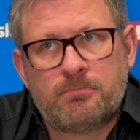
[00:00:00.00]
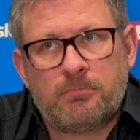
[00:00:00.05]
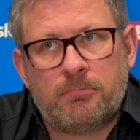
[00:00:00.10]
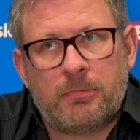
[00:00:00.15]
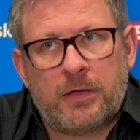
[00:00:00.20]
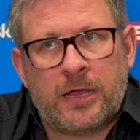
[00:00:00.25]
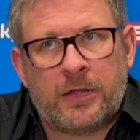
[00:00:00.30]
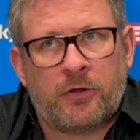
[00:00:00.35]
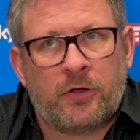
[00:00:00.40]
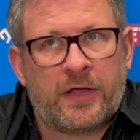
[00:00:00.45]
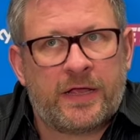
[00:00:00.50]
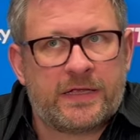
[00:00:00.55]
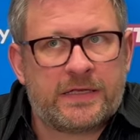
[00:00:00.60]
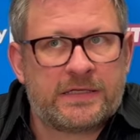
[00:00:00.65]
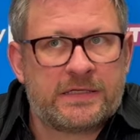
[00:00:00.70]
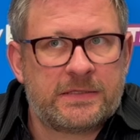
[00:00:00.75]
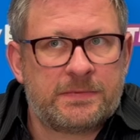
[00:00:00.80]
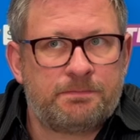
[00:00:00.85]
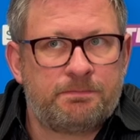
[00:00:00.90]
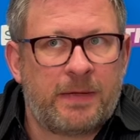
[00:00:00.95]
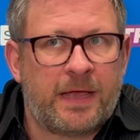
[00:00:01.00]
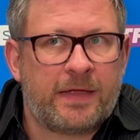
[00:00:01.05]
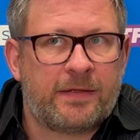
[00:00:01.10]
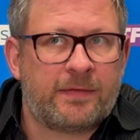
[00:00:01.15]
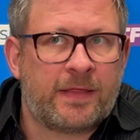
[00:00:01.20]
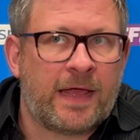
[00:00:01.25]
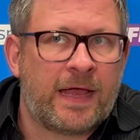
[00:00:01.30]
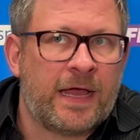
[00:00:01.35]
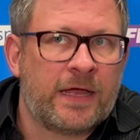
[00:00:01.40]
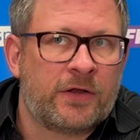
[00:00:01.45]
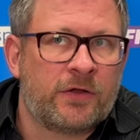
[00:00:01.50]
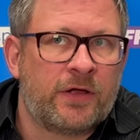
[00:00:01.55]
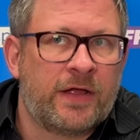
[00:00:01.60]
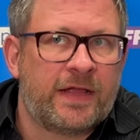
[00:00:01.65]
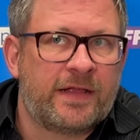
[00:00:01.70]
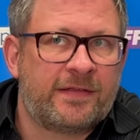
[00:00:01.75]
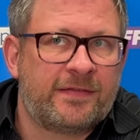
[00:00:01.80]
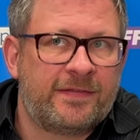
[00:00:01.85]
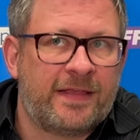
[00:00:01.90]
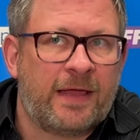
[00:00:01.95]
And I expect that, and
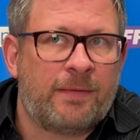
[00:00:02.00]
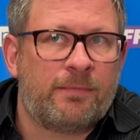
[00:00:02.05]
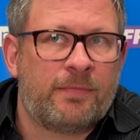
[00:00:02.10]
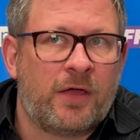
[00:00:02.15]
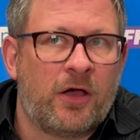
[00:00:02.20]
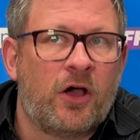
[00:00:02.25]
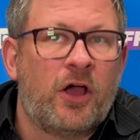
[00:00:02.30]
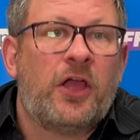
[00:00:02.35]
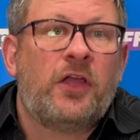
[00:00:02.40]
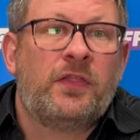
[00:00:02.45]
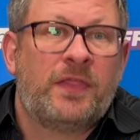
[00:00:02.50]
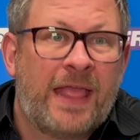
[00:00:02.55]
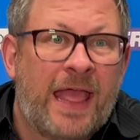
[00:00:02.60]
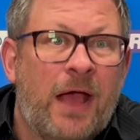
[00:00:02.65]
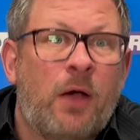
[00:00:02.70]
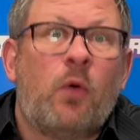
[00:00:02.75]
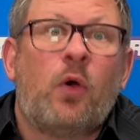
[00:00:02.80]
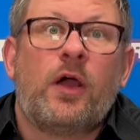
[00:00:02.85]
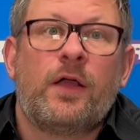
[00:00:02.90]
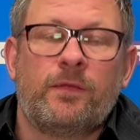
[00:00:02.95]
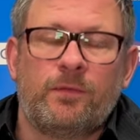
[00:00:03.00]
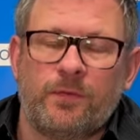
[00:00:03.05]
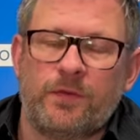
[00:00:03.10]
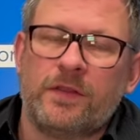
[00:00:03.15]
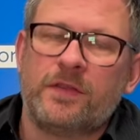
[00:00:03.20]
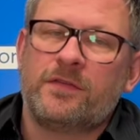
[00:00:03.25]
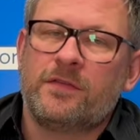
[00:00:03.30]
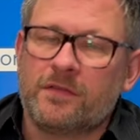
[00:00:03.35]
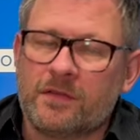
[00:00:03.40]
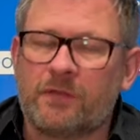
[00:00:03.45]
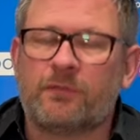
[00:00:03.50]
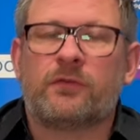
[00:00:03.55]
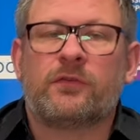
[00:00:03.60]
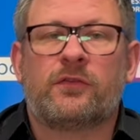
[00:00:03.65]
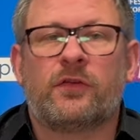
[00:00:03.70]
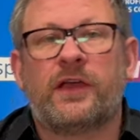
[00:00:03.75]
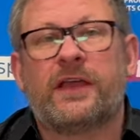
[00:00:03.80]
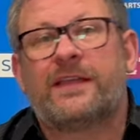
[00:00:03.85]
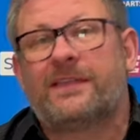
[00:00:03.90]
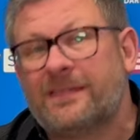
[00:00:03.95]
this is the difference,
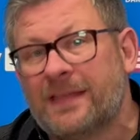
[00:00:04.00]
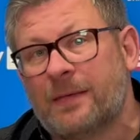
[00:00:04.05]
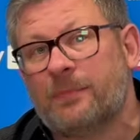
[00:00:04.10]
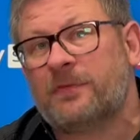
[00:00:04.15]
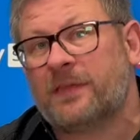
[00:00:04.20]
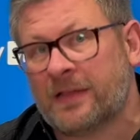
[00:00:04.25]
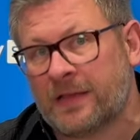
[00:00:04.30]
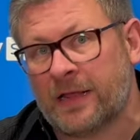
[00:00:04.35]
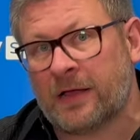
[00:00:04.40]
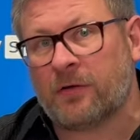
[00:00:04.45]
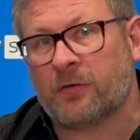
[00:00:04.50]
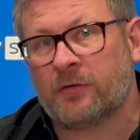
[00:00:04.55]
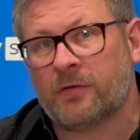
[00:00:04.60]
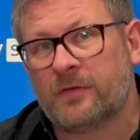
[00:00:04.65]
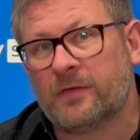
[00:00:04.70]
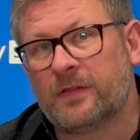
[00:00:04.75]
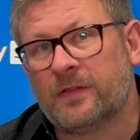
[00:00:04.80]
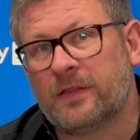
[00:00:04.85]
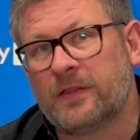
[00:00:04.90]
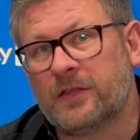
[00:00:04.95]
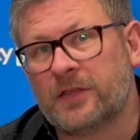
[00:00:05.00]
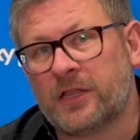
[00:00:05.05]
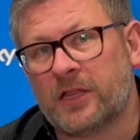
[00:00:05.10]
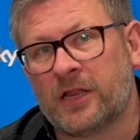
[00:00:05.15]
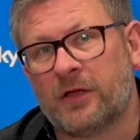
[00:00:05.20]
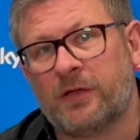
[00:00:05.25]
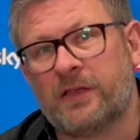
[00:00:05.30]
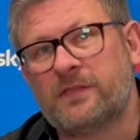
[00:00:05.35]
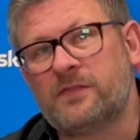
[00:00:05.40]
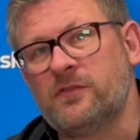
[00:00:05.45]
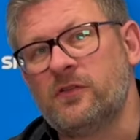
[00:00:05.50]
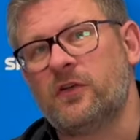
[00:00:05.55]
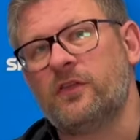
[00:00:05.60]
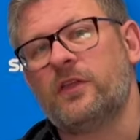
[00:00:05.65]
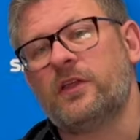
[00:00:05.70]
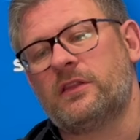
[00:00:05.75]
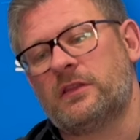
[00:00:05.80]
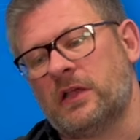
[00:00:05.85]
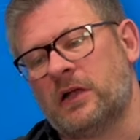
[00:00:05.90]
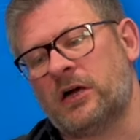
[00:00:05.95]
I accept it now. You know, it's not
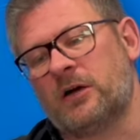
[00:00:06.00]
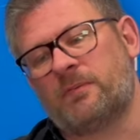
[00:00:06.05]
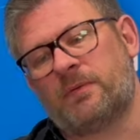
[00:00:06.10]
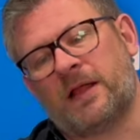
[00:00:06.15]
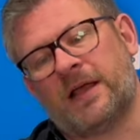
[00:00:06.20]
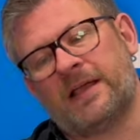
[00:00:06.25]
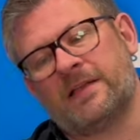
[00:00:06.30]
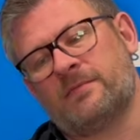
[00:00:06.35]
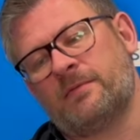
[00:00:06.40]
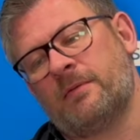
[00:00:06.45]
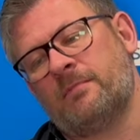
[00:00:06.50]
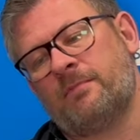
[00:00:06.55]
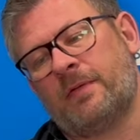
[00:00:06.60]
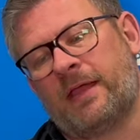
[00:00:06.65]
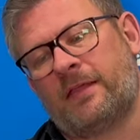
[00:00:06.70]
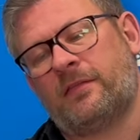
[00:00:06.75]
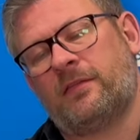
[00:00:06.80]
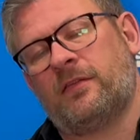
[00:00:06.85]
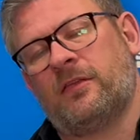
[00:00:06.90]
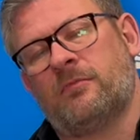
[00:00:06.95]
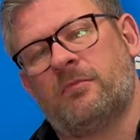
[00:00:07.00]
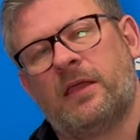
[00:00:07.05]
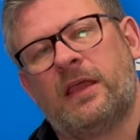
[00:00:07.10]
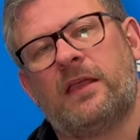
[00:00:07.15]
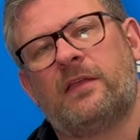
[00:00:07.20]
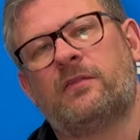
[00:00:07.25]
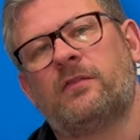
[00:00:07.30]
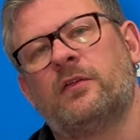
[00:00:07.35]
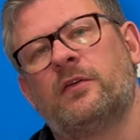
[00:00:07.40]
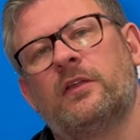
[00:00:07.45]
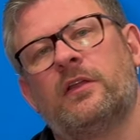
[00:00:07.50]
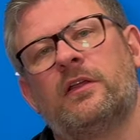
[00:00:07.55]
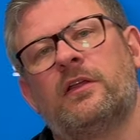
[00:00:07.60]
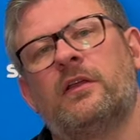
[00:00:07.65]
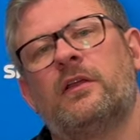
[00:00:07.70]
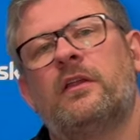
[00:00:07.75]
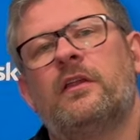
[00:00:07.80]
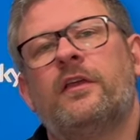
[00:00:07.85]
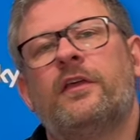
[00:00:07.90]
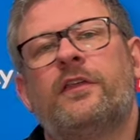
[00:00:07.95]
that dart players have been better than me, it's not that
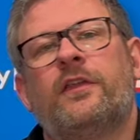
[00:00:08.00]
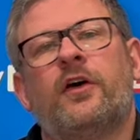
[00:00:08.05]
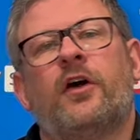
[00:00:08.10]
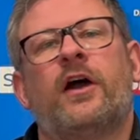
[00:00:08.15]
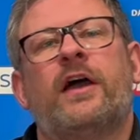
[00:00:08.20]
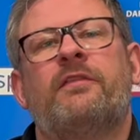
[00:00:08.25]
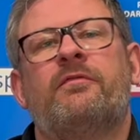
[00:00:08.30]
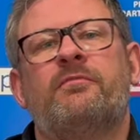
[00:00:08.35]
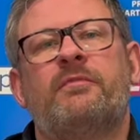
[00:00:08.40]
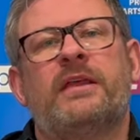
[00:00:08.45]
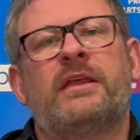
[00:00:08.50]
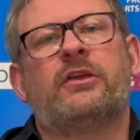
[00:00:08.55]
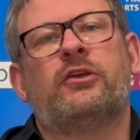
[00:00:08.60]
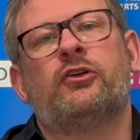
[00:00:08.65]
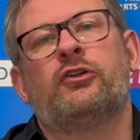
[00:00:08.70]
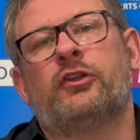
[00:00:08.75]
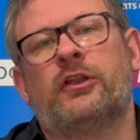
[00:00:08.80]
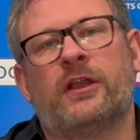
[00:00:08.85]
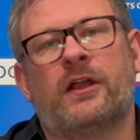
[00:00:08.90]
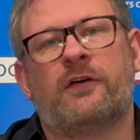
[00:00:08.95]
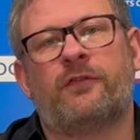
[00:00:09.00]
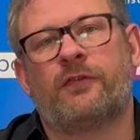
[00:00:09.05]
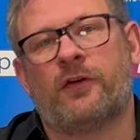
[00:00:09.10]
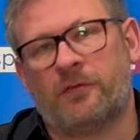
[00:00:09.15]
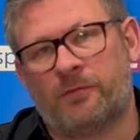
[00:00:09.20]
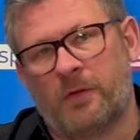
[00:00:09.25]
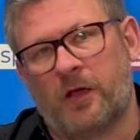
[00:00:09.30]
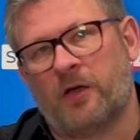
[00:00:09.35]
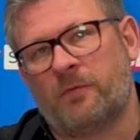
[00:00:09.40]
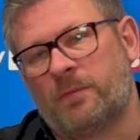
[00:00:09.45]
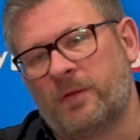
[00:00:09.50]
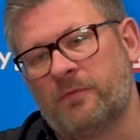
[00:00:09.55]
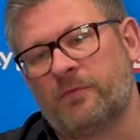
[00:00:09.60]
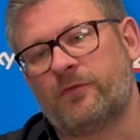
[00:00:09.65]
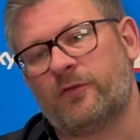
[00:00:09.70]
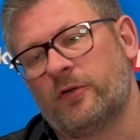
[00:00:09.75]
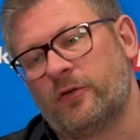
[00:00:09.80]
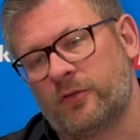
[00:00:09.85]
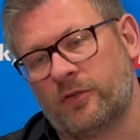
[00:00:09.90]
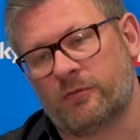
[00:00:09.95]
I haven't been good enough. I've been
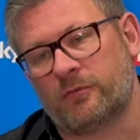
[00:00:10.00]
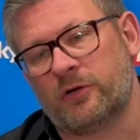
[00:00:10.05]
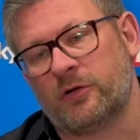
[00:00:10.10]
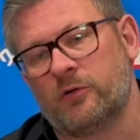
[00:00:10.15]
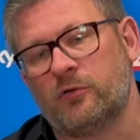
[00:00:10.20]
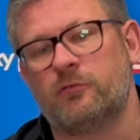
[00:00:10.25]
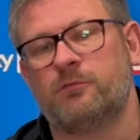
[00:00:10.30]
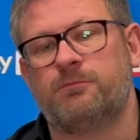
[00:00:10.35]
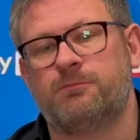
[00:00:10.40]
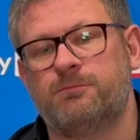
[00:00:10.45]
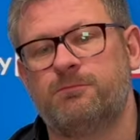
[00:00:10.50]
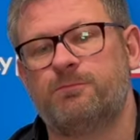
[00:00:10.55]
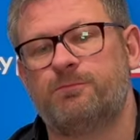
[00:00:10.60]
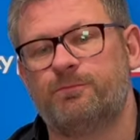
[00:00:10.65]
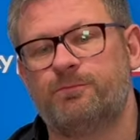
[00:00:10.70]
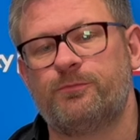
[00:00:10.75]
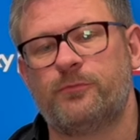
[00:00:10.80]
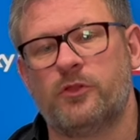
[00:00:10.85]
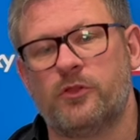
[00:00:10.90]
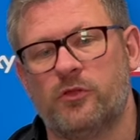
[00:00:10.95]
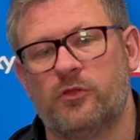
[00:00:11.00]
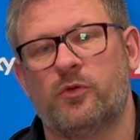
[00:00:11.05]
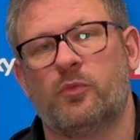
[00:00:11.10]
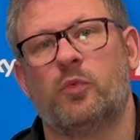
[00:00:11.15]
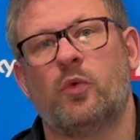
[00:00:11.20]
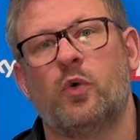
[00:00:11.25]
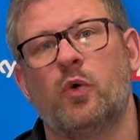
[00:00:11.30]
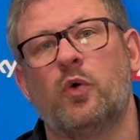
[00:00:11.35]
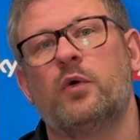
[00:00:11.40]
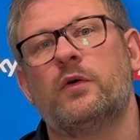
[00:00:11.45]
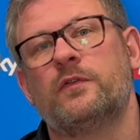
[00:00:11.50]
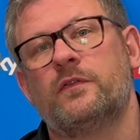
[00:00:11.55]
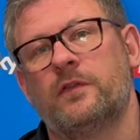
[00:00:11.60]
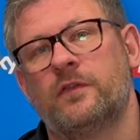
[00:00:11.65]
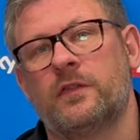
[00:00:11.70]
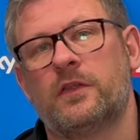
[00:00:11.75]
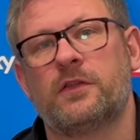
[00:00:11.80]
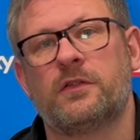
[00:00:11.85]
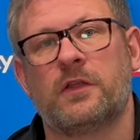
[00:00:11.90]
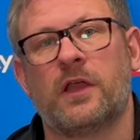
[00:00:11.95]
through the wars
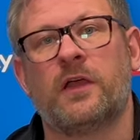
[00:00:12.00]
and the